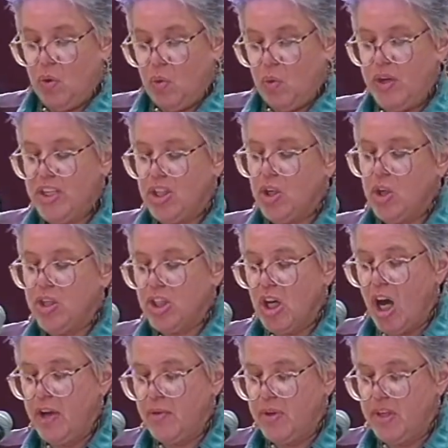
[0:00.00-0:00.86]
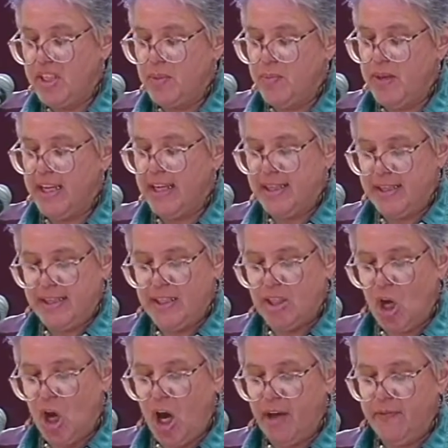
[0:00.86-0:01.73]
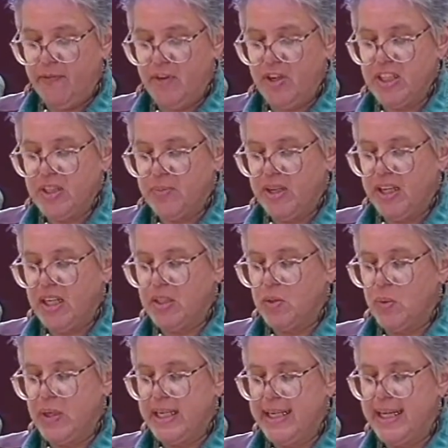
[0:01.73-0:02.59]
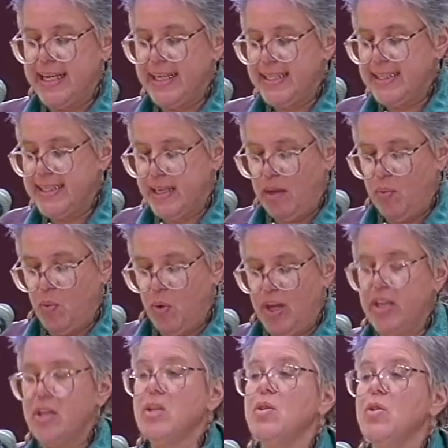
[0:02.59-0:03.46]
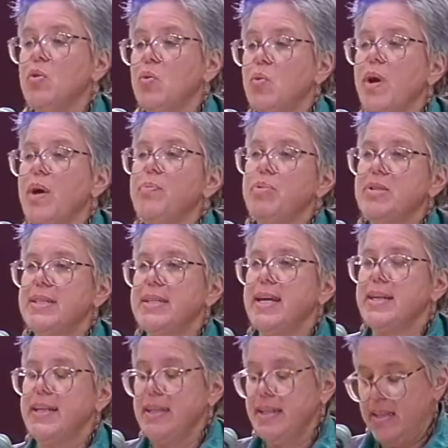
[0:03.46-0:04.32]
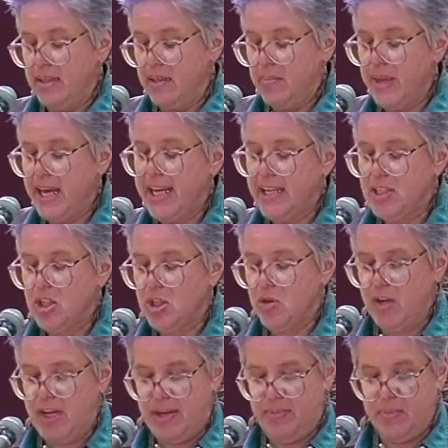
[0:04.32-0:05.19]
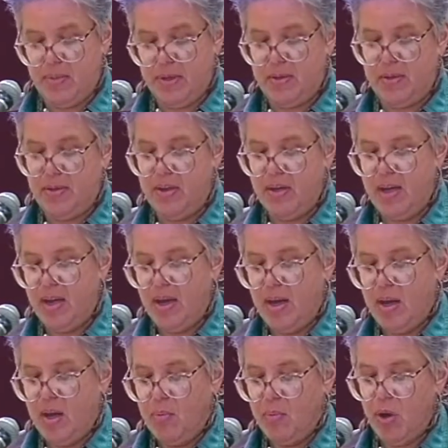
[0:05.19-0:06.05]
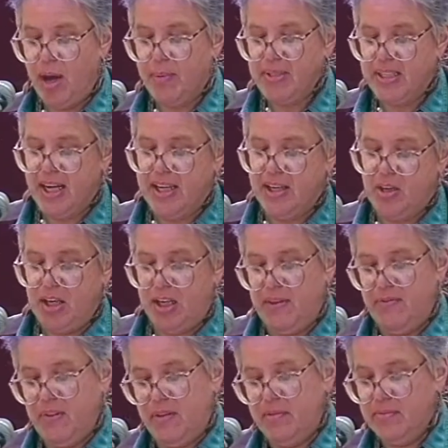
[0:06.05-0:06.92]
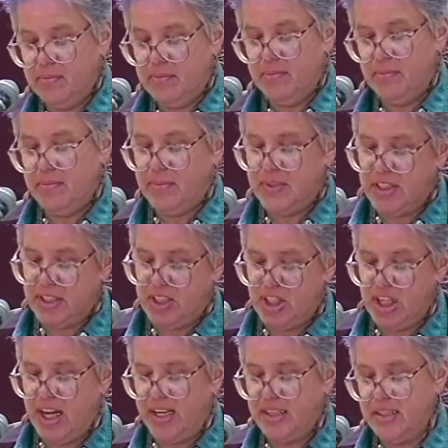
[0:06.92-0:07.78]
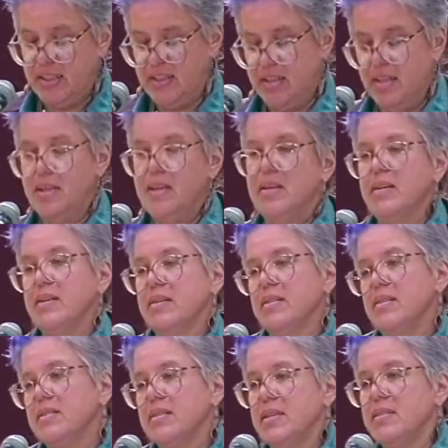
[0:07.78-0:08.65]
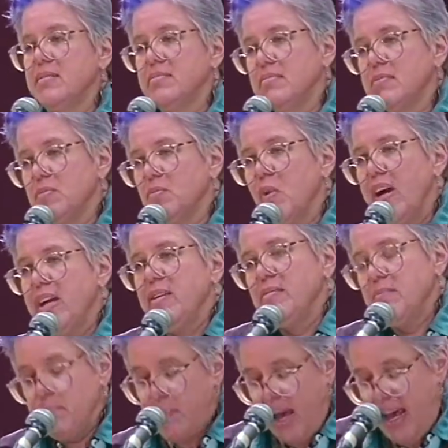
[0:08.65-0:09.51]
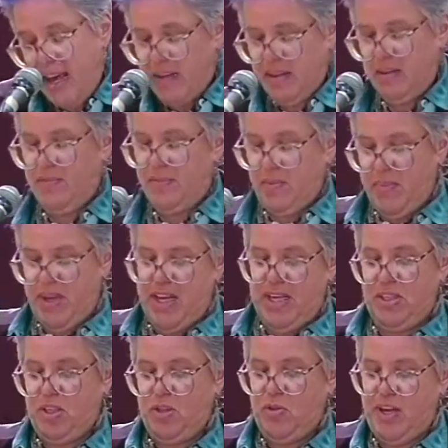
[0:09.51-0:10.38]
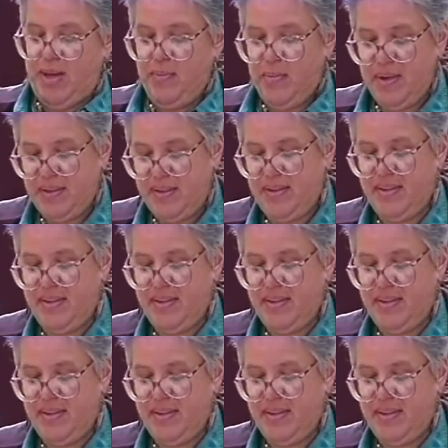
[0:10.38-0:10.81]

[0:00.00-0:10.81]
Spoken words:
We chose Audrey to speak at this conference because we needed someone who represented the mainstream. Perhaps I could even suggest the right bank of the mainstream.